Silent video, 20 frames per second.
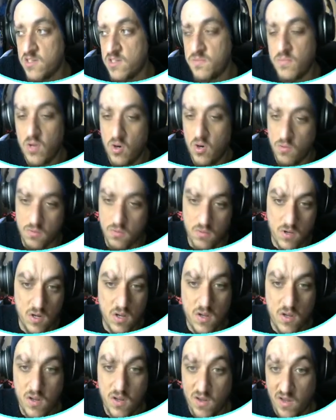but
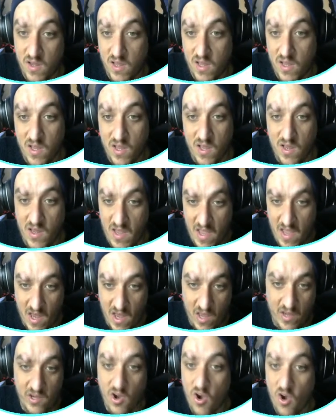it'll
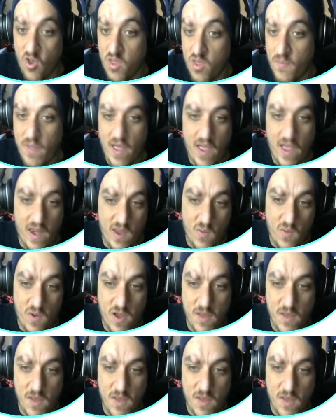ignore them anyway.